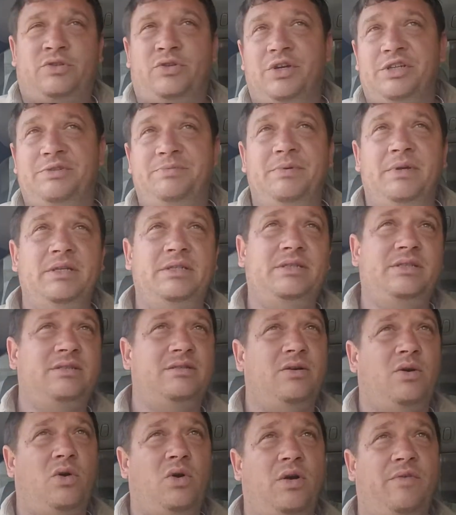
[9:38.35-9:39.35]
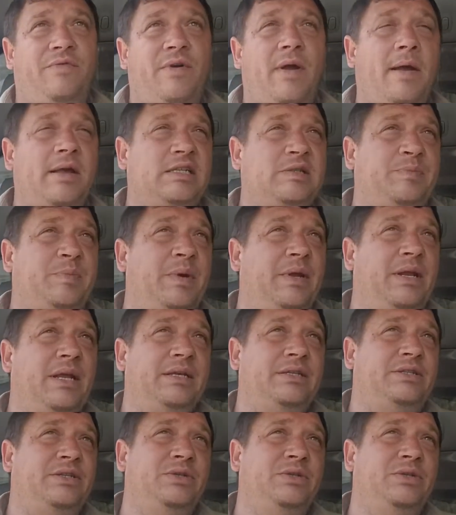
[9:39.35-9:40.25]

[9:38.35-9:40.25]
Christmas, or if I spend it